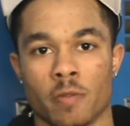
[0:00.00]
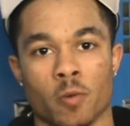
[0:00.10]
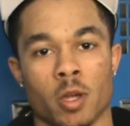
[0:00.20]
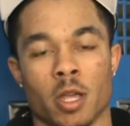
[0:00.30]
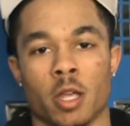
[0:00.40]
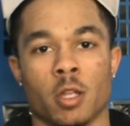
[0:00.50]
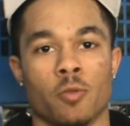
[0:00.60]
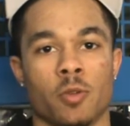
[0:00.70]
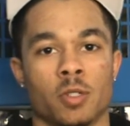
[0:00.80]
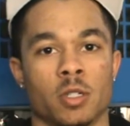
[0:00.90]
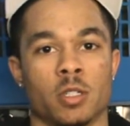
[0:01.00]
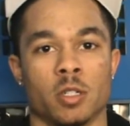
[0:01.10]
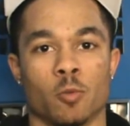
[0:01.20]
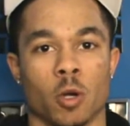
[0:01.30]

If it wasn't AAU, we was in the gym